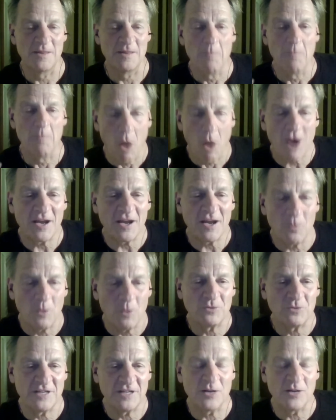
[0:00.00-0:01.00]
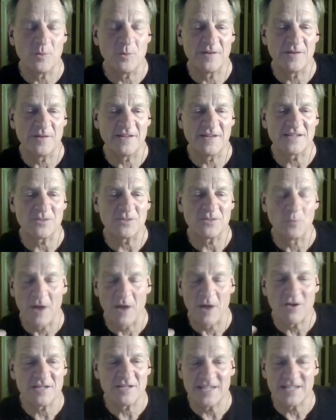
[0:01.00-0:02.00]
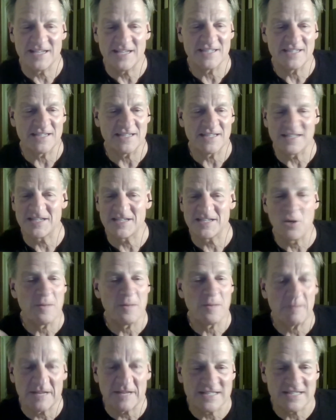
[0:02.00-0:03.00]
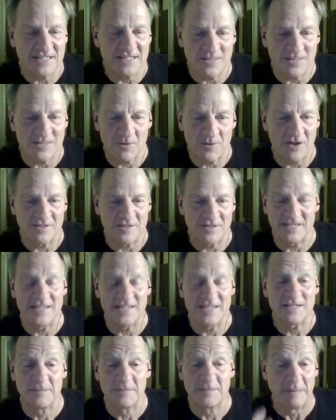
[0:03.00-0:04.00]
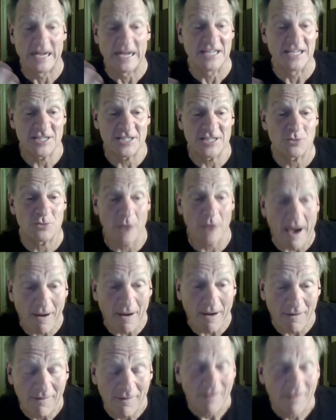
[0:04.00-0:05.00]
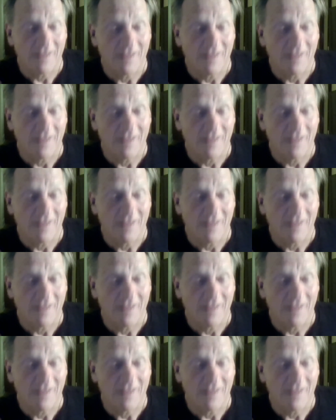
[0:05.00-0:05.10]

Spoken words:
The market won't deal with this. Rare disease, there's no big business in rare disease because it's rare.